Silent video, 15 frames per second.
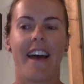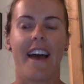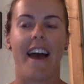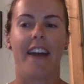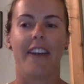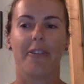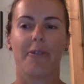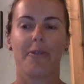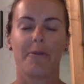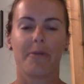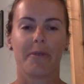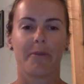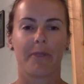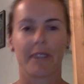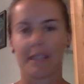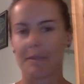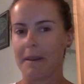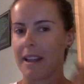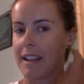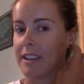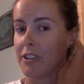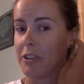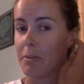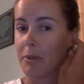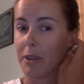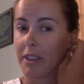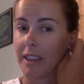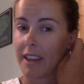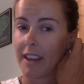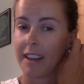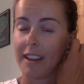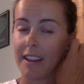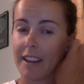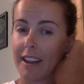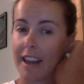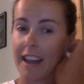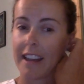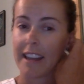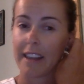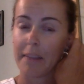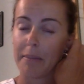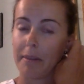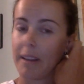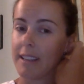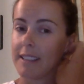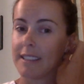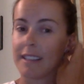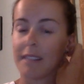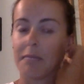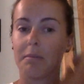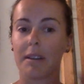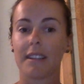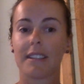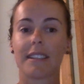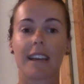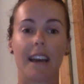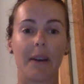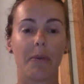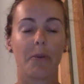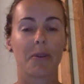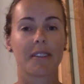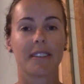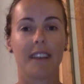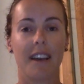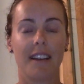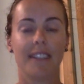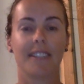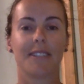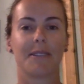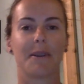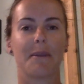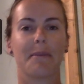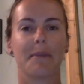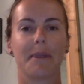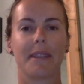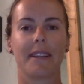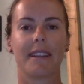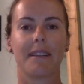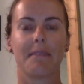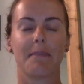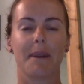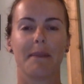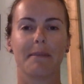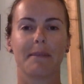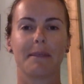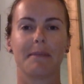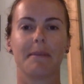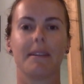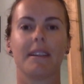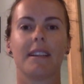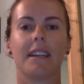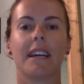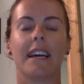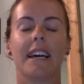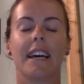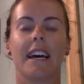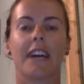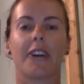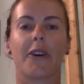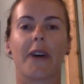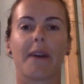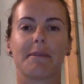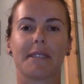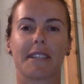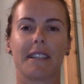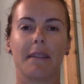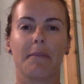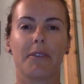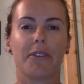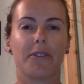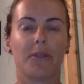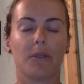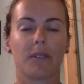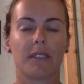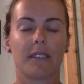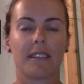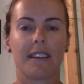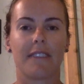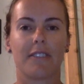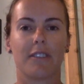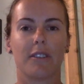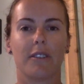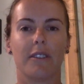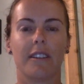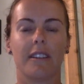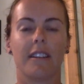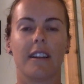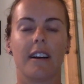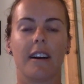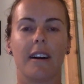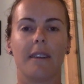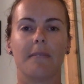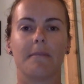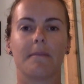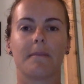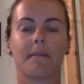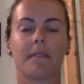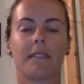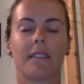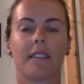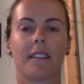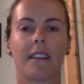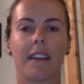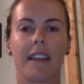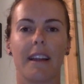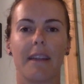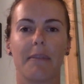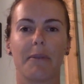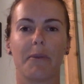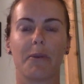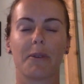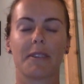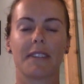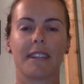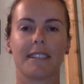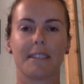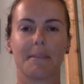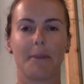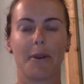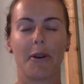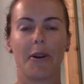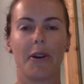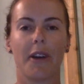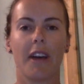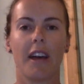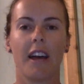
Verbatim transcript: and who wouldn't want to spend your birthday any other place than Big Sky water slides? So I'm pretty pumped to be going up to Columbia Falls this afternoon and um, hit up the water slides tomorrow.